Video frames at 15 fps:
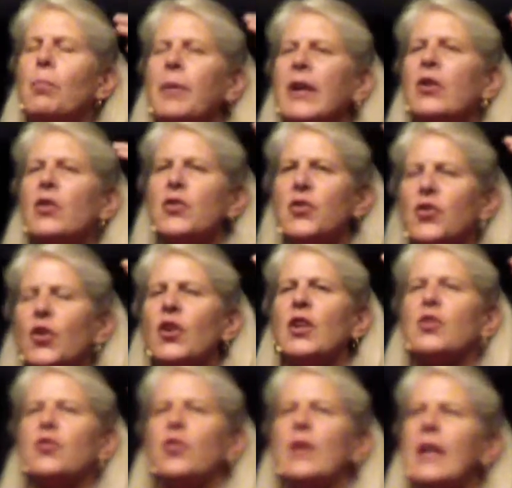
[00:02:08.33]
bigger
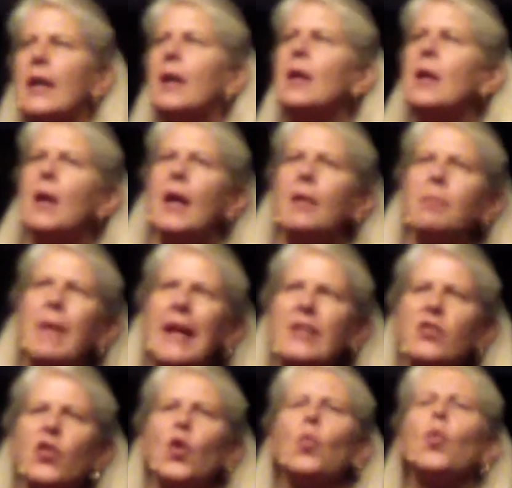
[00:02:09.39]
circuitry
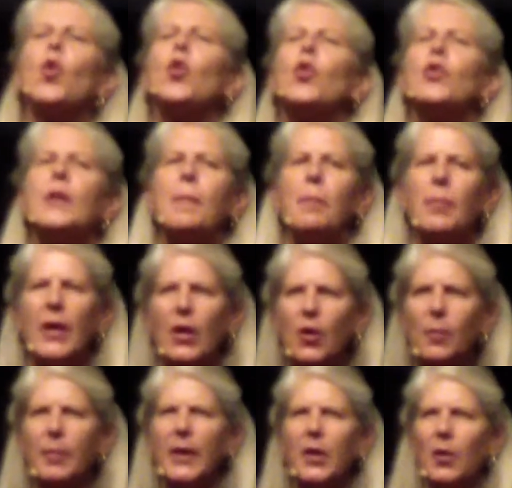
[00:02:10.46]
makes the world a
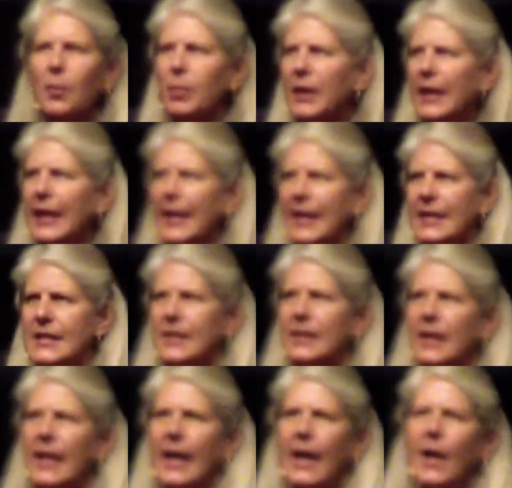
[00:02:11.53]
bigger
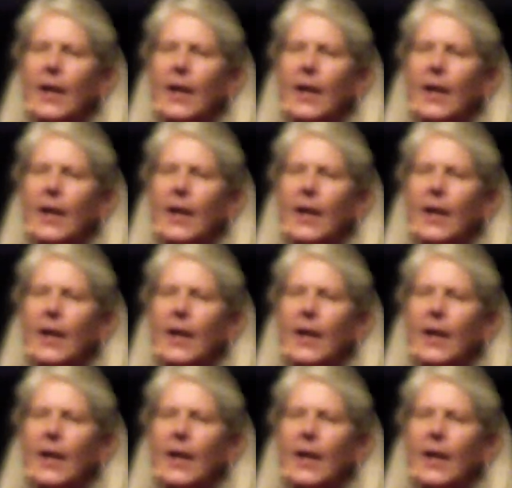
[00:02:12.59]
place.